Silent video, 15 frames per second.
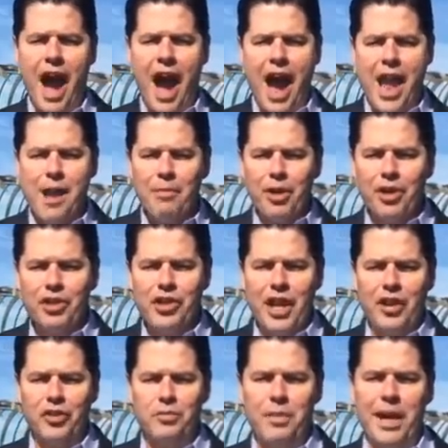I am going to
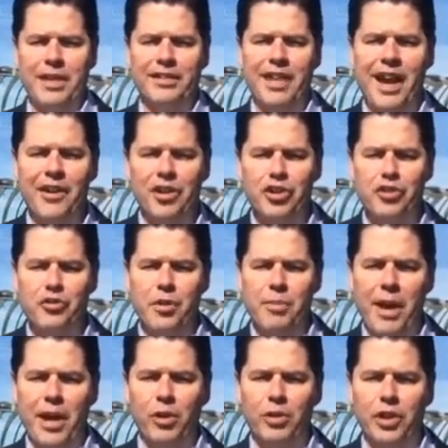challenge my entire
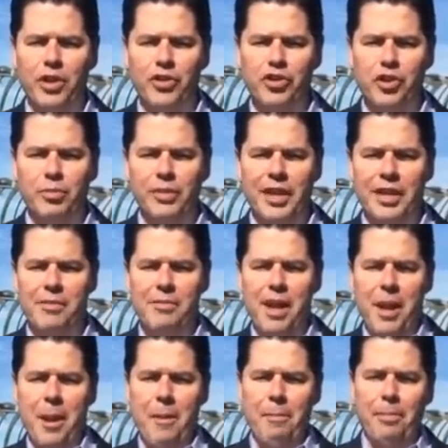XtremIO leadership team
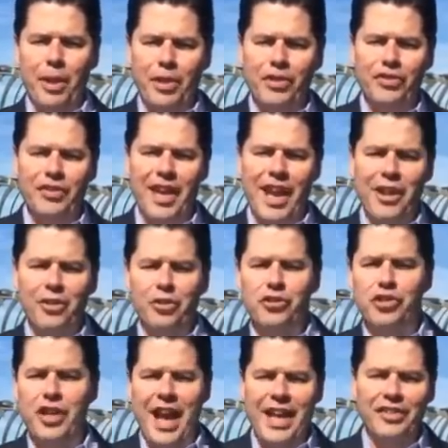Billy Scannell,
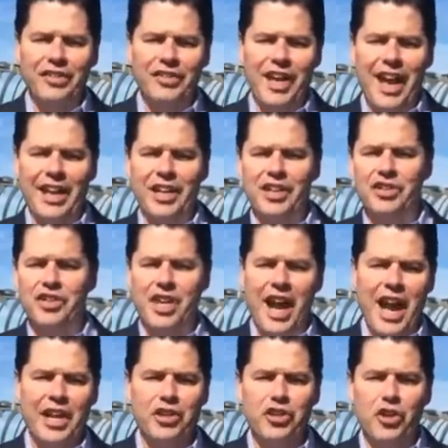Chad Sakac,
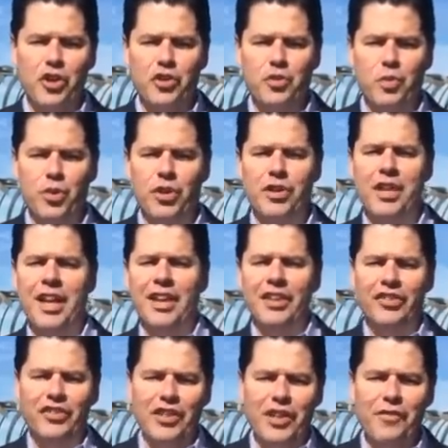Guy Churchward,
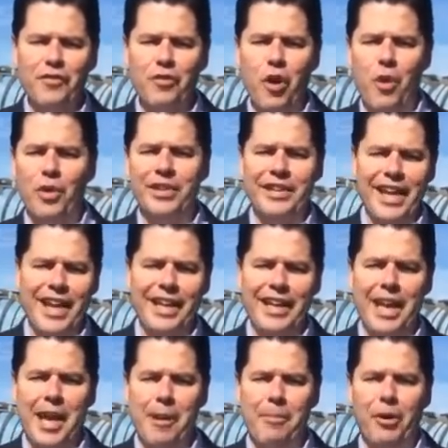Steve Crow, and Dan
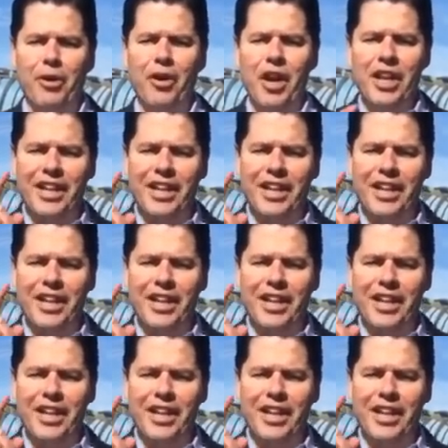Campbell.